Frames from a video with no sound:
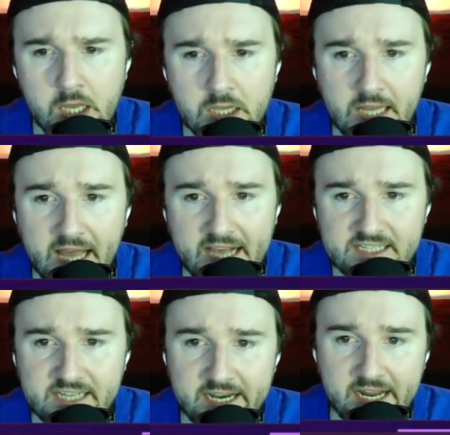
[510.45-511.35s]
The last
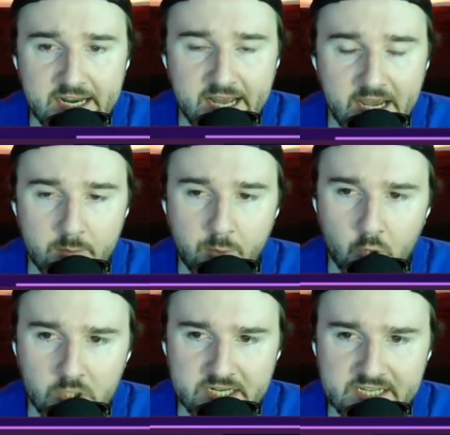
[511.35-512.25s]
10 head-to-head,
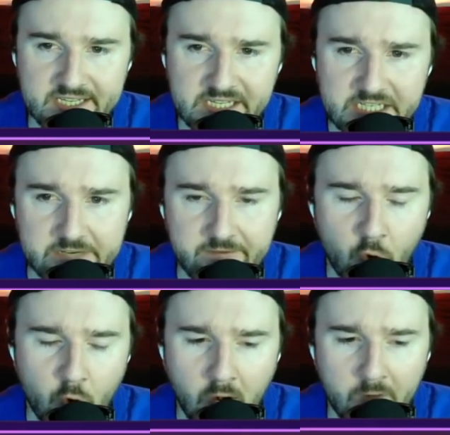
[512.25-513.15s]
Portland
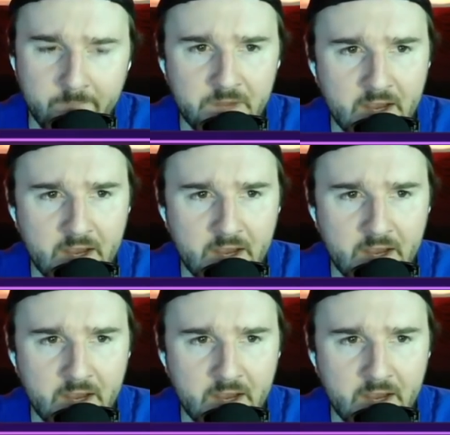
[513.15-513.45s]
6-4.